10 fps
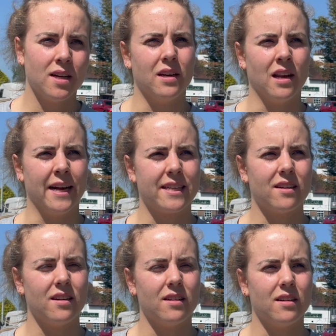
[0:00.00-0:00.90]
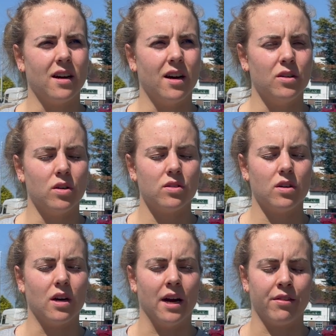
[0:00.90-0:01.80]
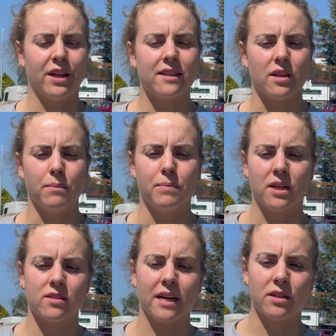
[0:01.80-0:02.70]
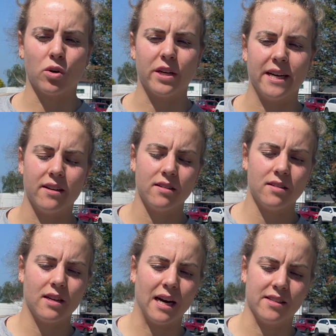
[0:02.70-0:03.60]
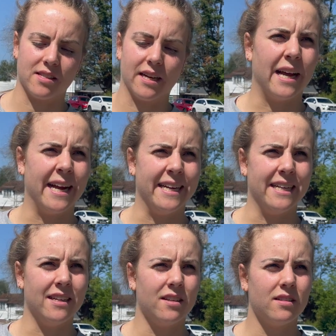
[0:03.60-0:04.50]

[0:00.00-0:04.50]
Like, I think that because I got it as like an